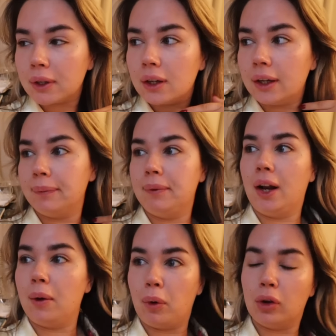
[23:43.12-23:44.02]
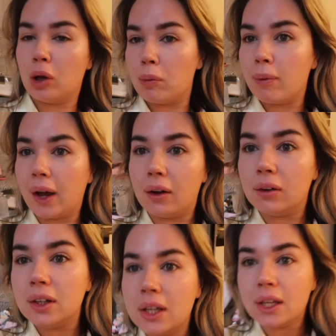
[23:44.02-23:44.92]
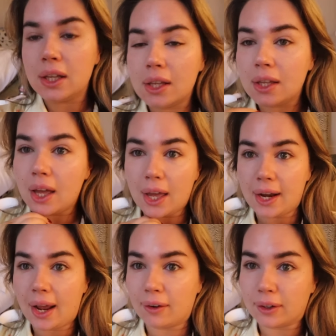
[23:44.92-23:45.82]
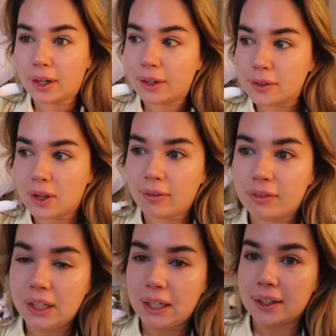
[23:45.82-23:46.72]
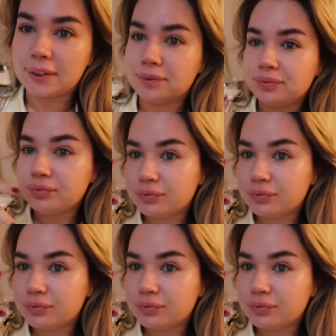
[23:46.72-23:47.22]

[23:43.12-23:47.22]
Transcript: Um, and I woke up about an hour ago, so I'm feeling